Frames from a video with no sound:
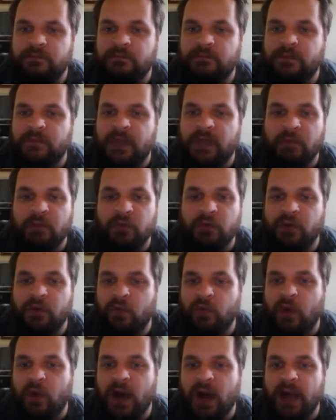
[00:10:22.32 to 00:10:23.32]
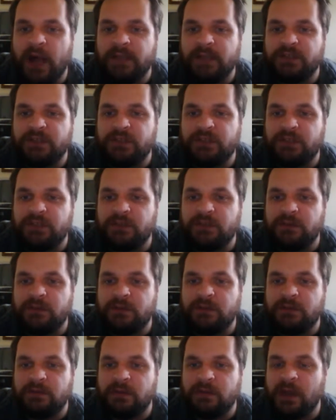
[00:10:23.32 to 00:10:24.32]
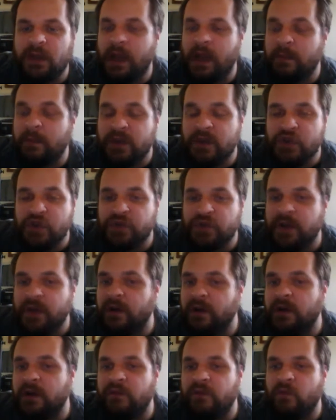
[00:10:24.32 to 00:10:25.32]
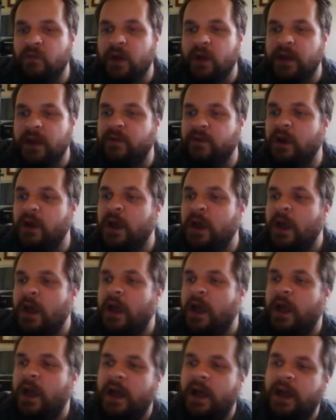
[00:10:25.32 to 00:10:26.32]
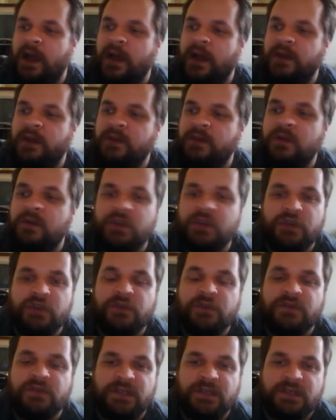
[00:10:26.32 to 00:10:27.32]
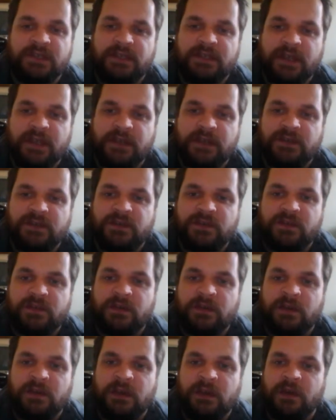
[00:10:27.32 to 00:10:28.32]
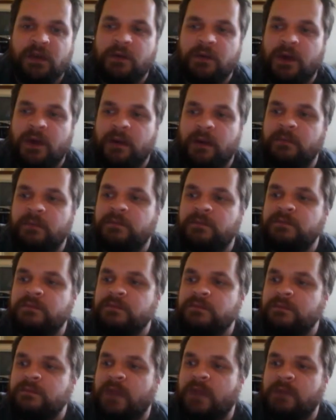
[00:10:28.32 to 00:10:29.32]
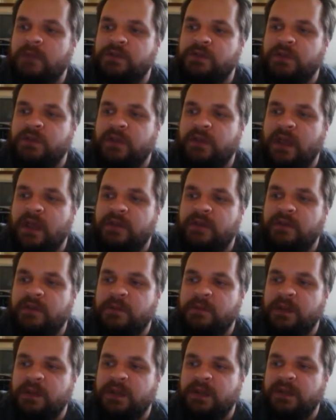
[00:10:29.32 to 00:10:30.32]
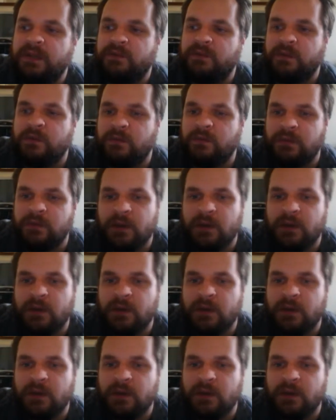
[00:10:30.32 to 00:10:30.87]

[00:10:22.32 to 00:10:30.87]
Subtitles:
neighborhood watch, a combination thereof, whatever. You can use these things. I'm sure a lot of communities will,